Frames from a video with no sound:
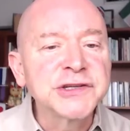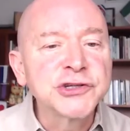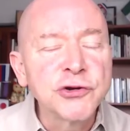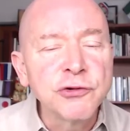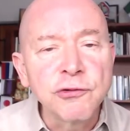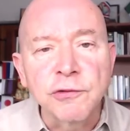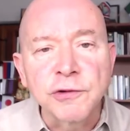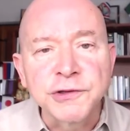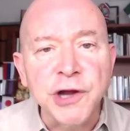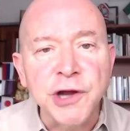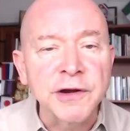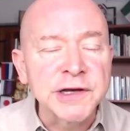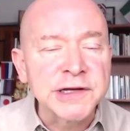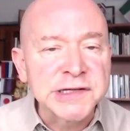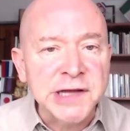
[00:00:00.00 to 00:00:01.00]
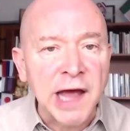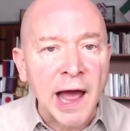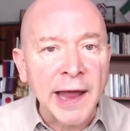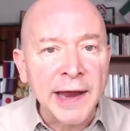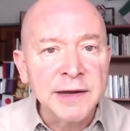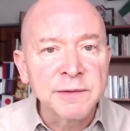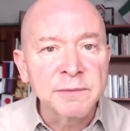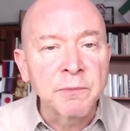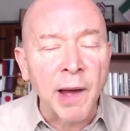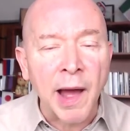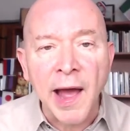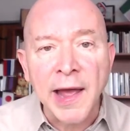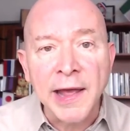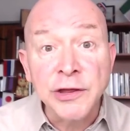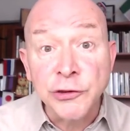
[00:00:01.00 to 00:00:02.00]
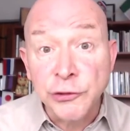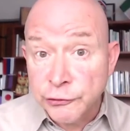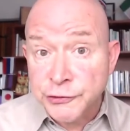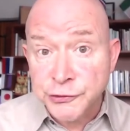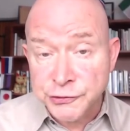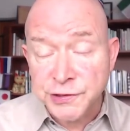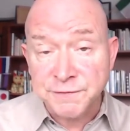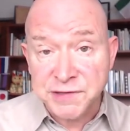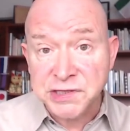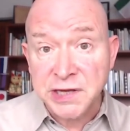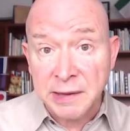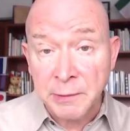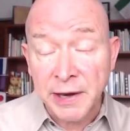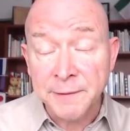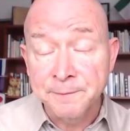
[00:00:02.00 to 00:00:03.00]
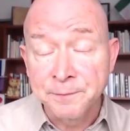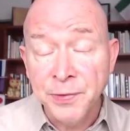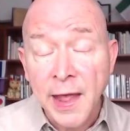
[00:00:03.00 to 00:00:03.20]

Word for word: tools are designed by users of Steemit.